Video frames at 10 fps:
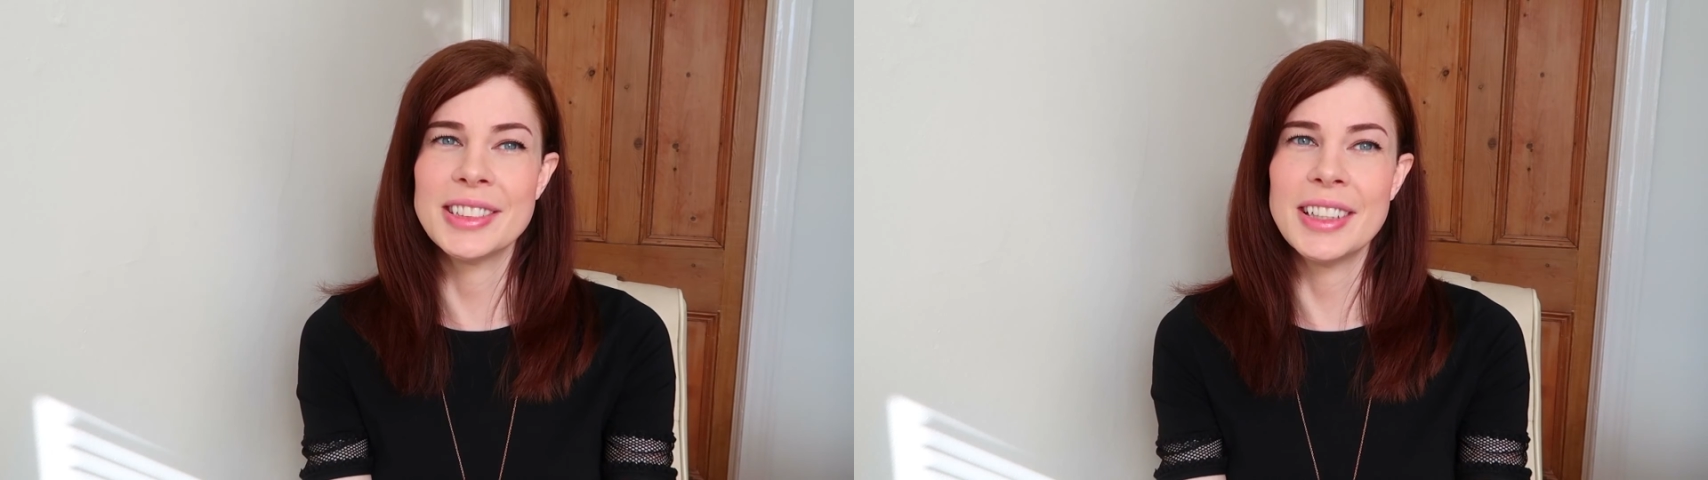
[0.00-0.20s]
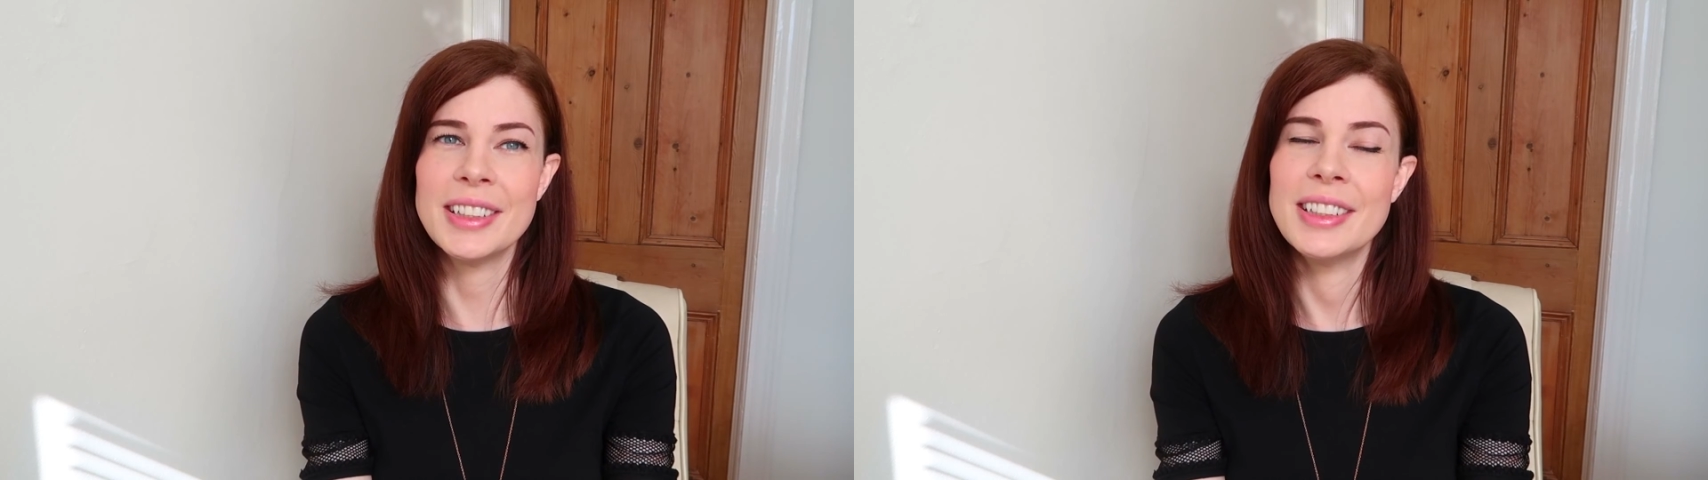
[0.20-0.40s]

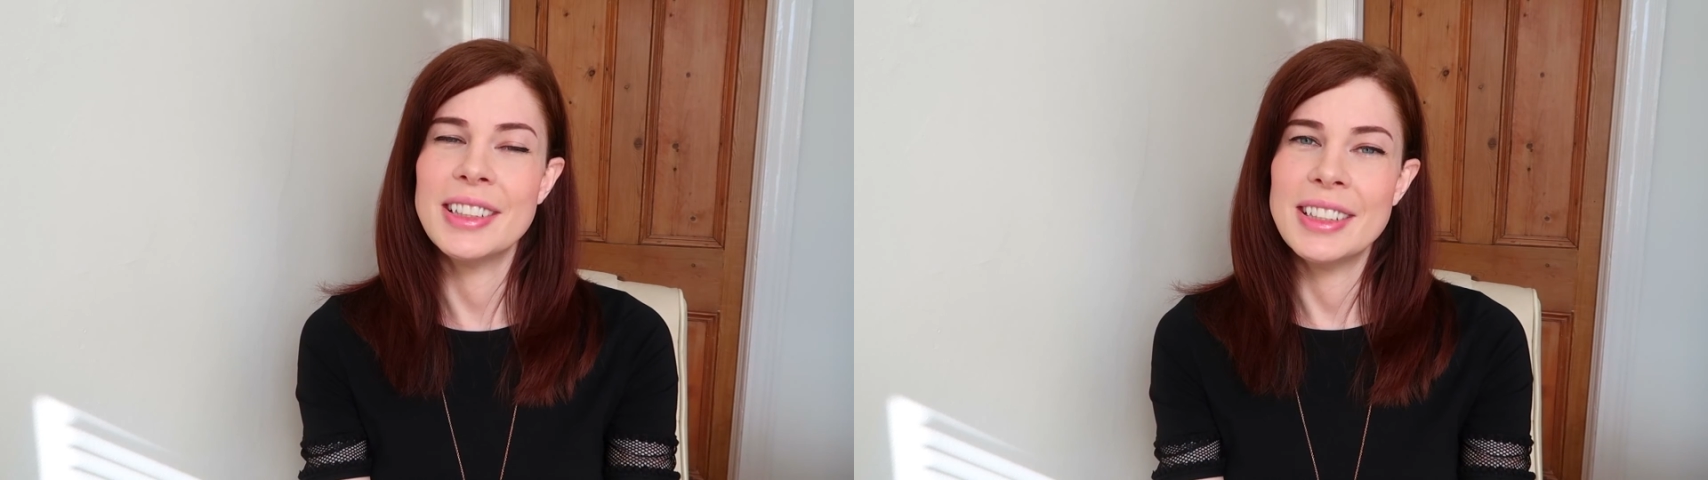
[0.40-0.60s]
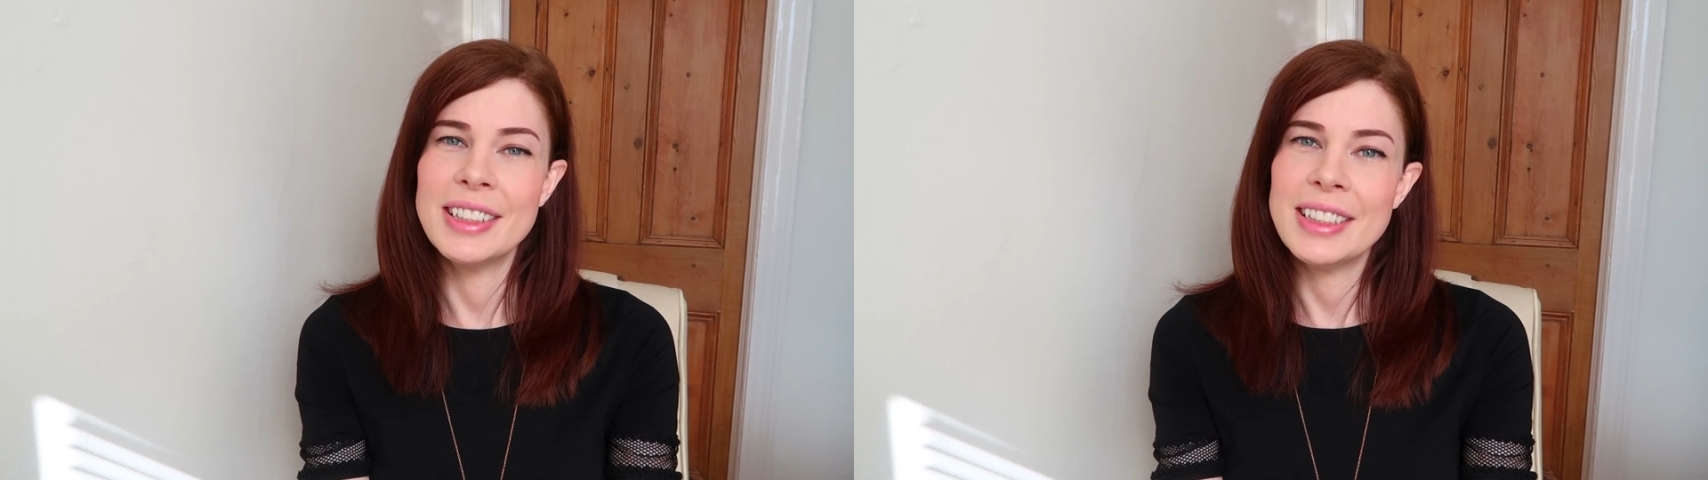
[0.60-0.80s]
like,
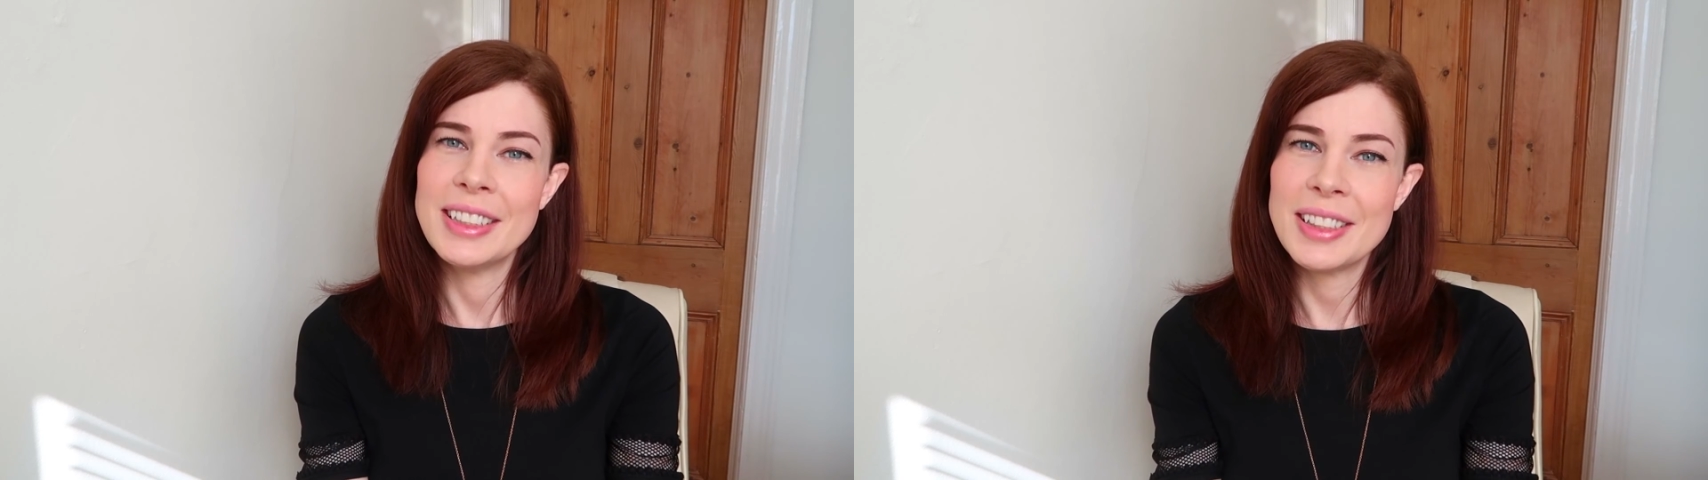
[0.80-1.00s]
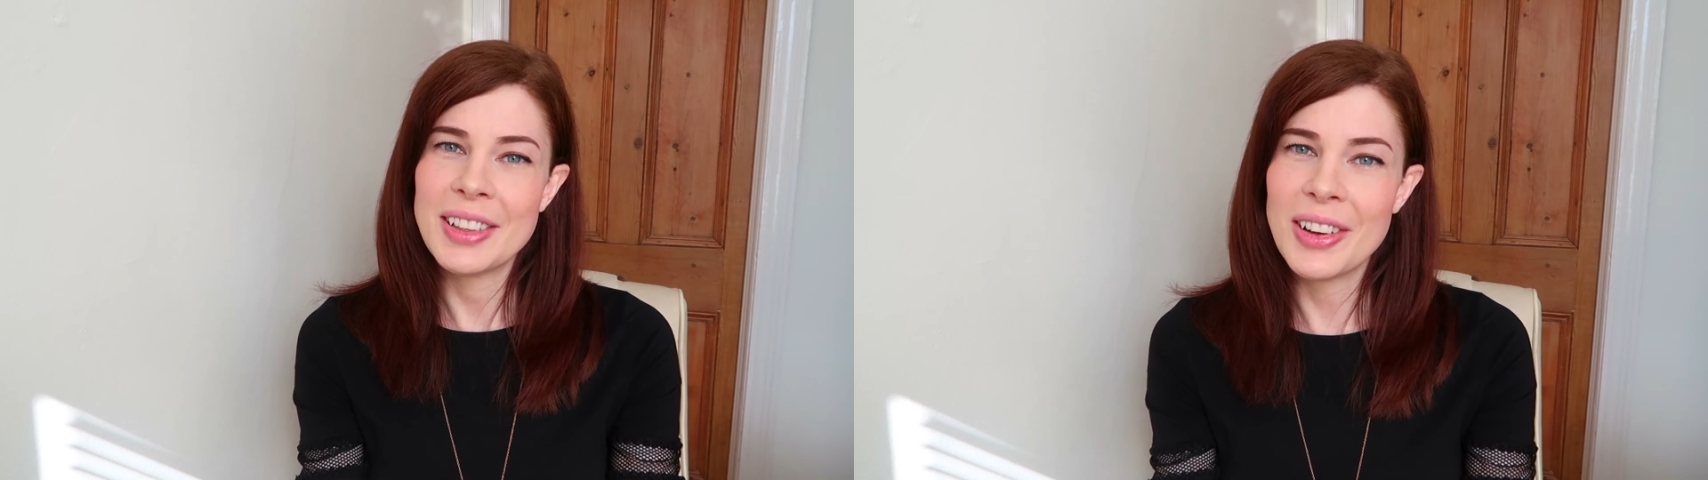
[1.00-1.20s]

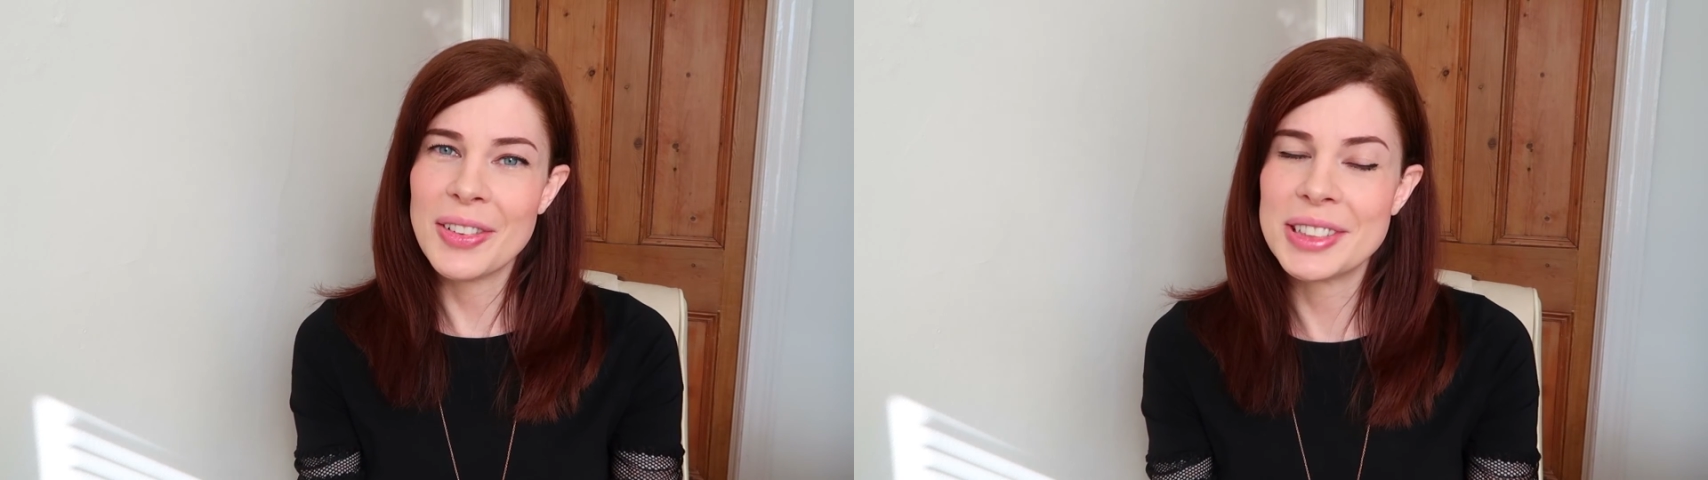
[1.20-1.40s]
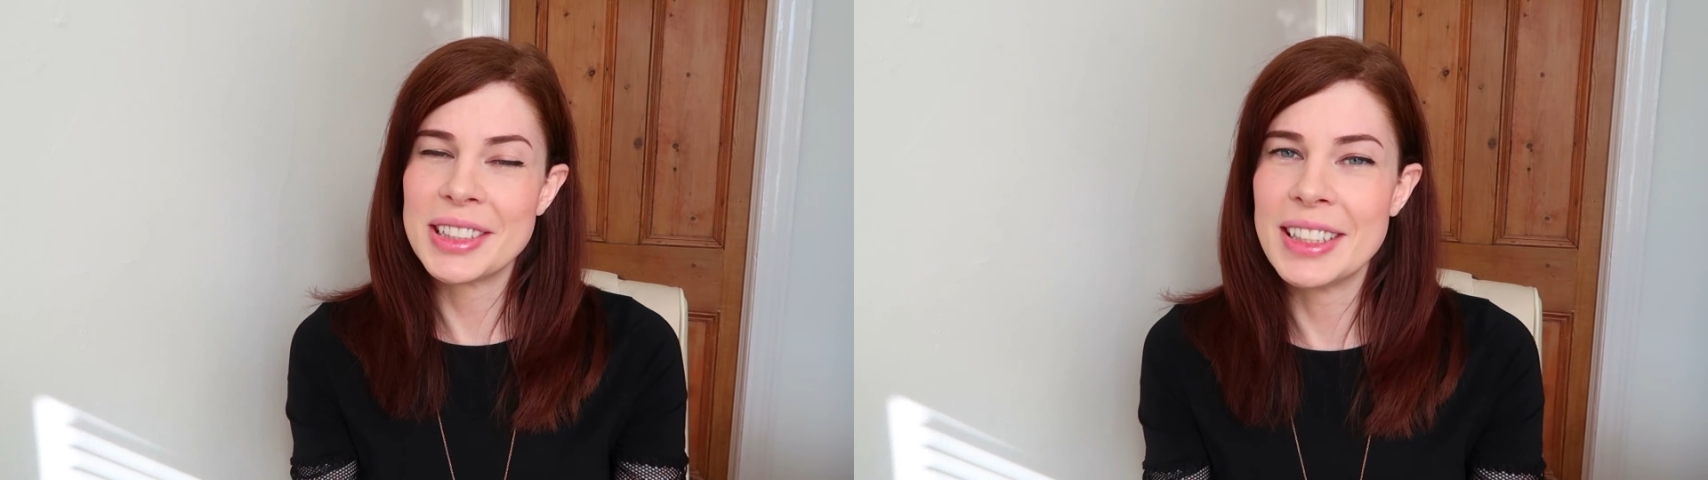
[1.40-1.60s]

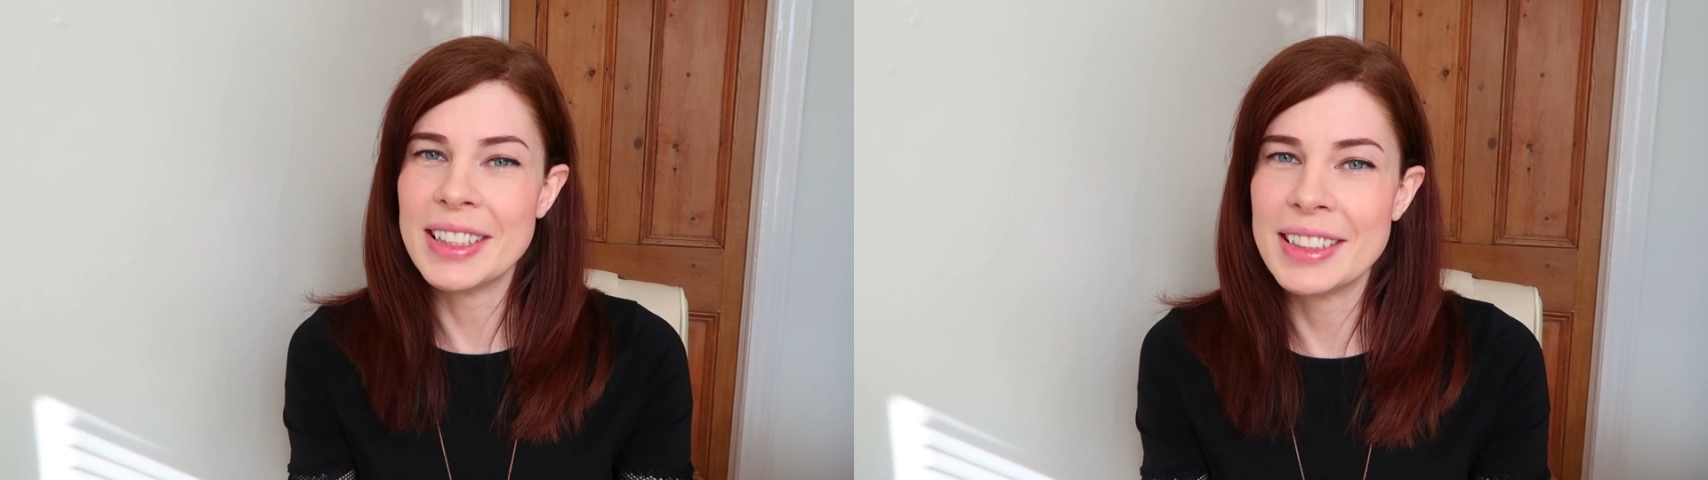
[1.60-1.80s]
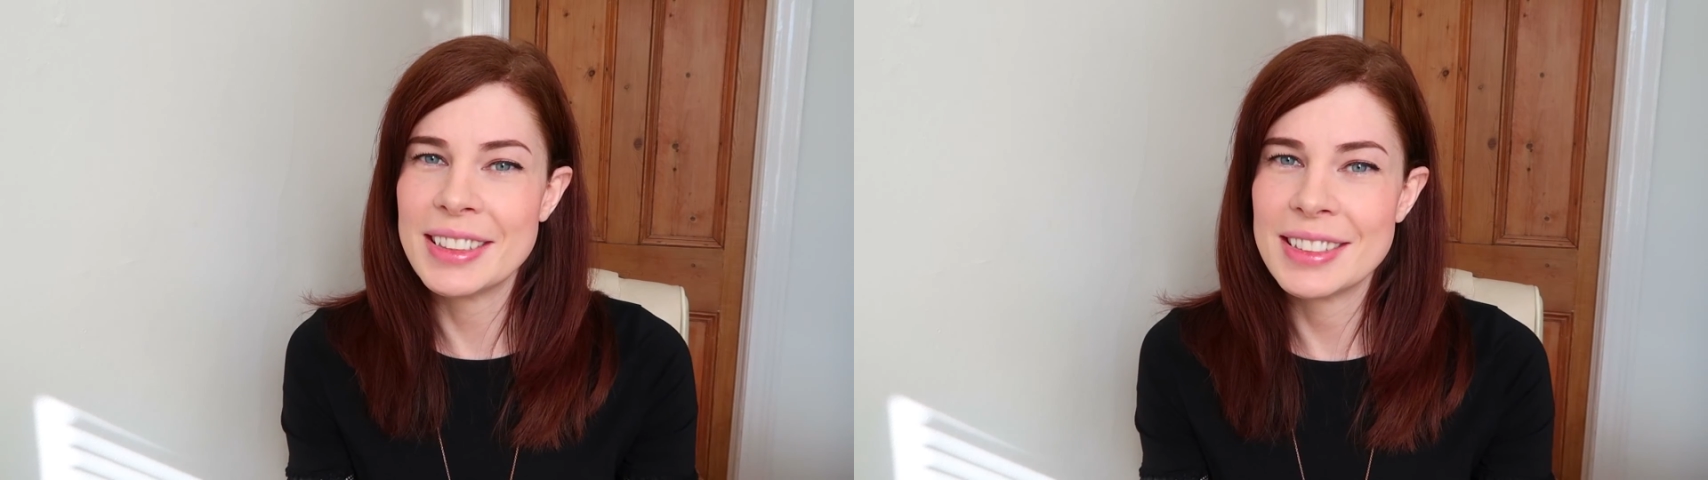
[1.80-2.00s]

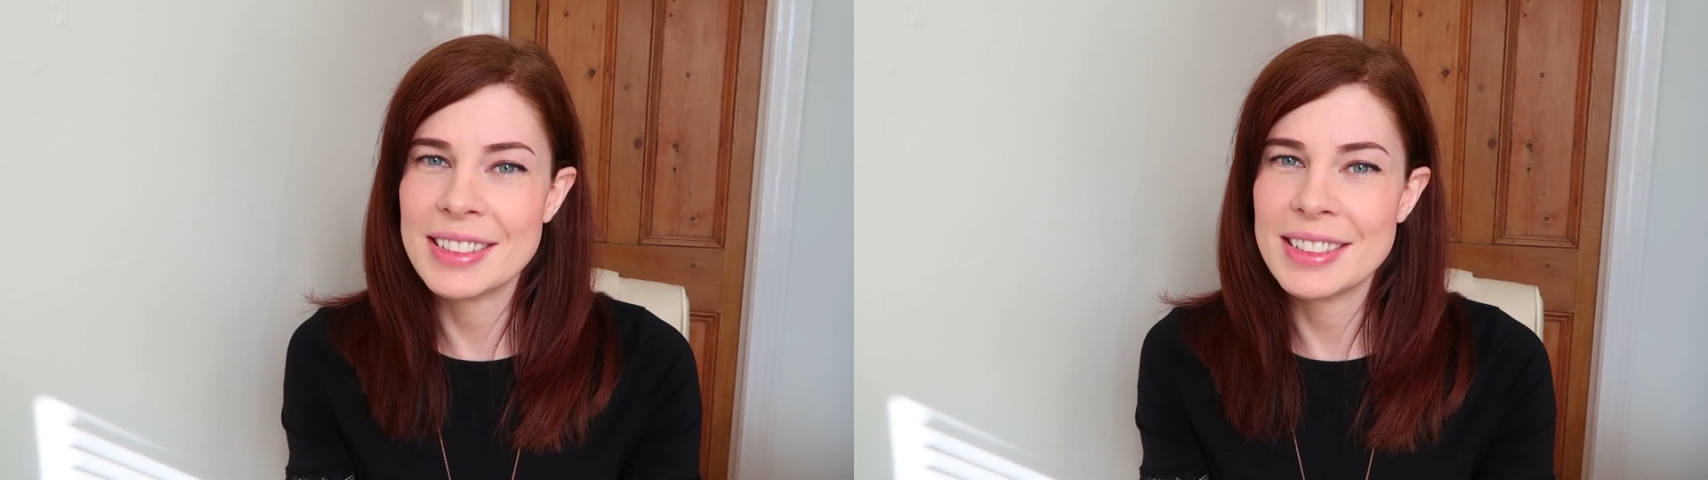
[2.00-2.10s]
obviously,